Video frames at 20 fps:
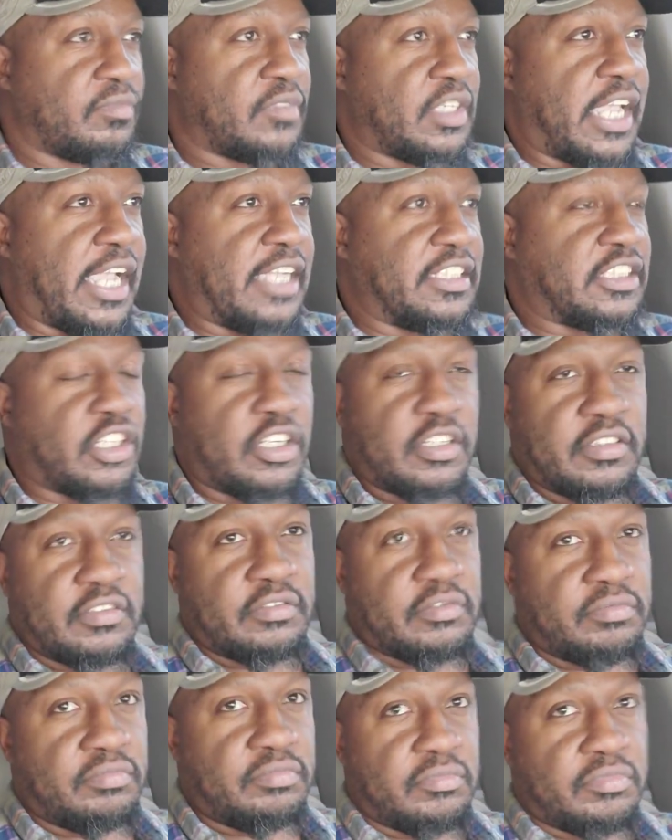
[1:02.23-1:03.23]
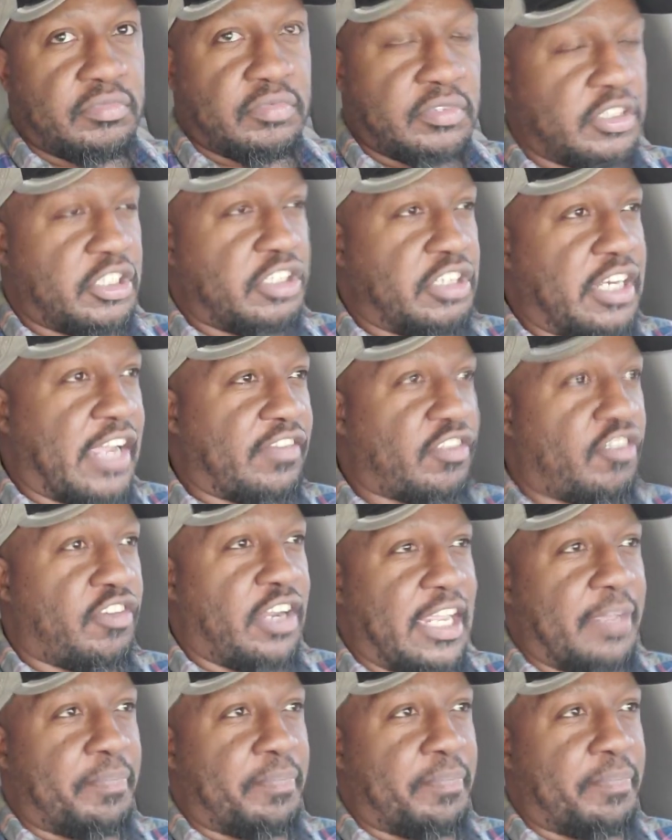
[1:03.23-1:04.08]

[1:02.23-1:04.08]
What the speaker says: Okay, so you never really